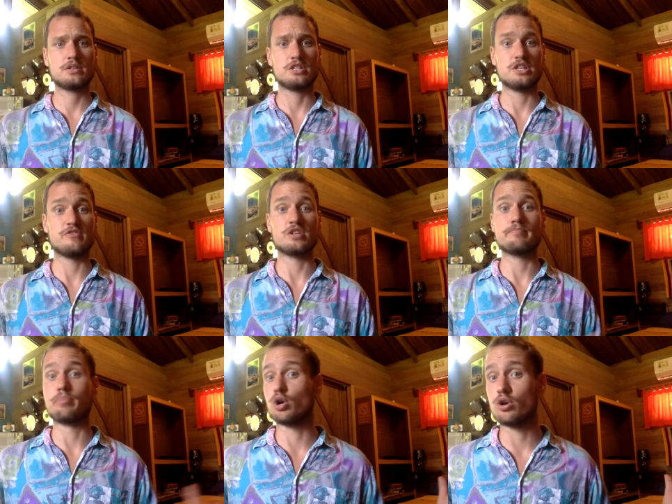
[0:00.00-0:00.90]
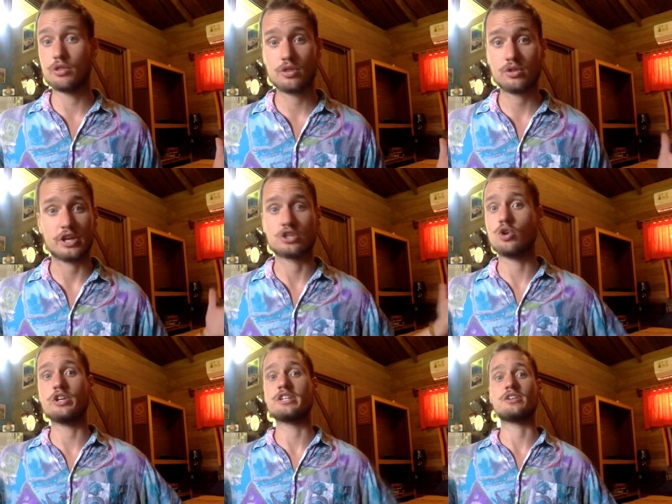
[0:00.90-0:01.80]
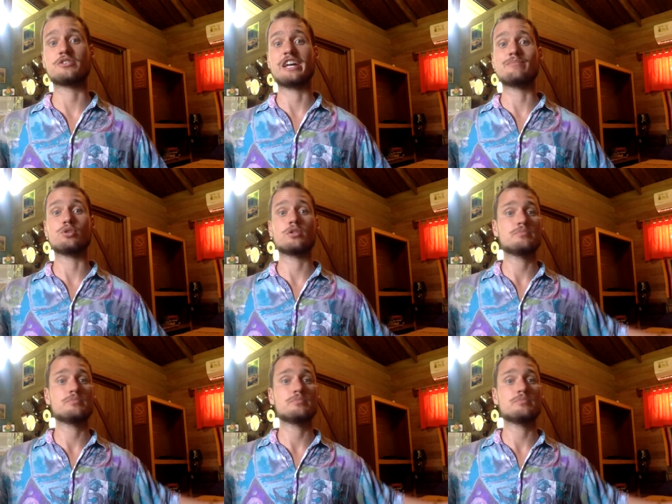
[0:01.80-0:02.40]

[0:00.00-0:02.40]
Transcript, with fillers: giving birth, like going into labor,